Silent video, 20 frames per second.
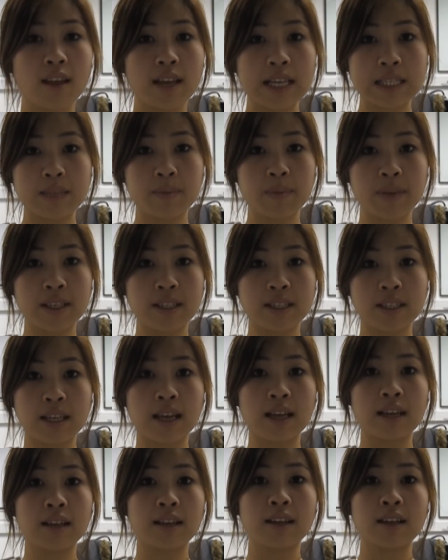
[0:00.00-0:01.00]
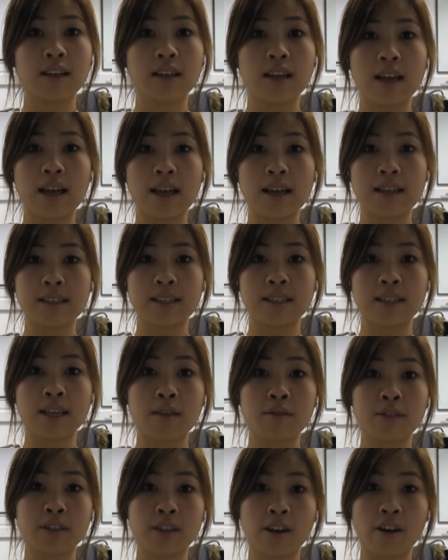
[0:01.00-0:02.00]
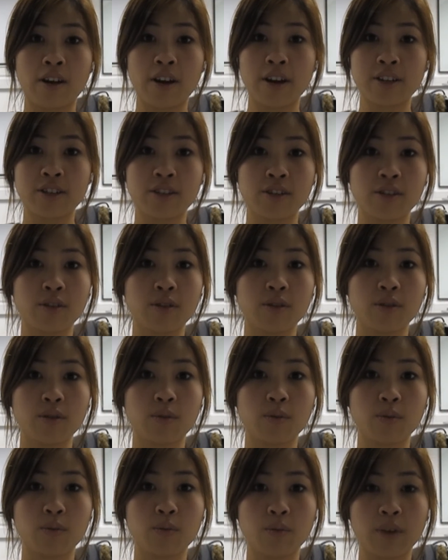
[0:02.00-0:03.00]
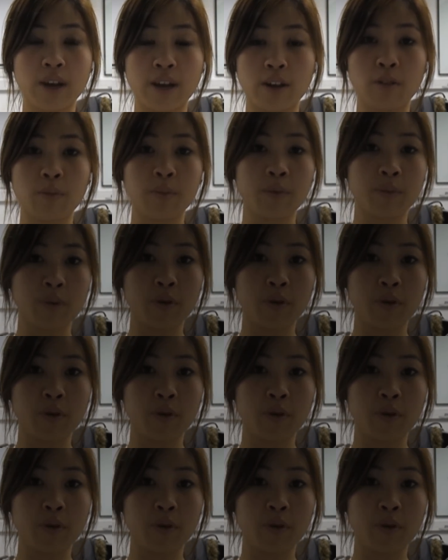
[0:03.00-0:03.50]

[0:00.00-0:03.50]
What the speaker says: This means that acetaldehyde cannot be